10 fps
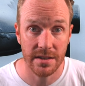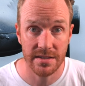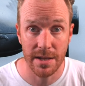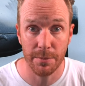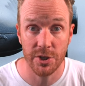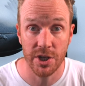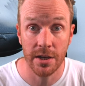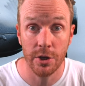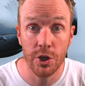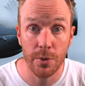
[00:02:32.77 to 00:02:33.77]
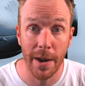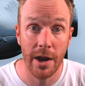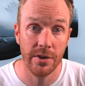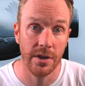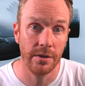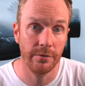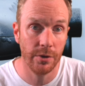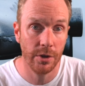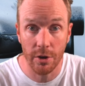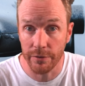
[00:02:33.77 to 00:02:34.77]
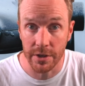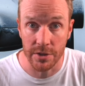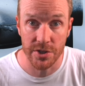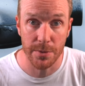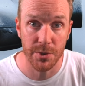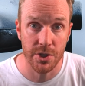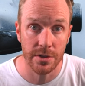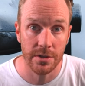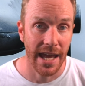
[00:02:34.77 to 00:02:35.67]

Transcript: establishing a new paradigm for coffee consumption.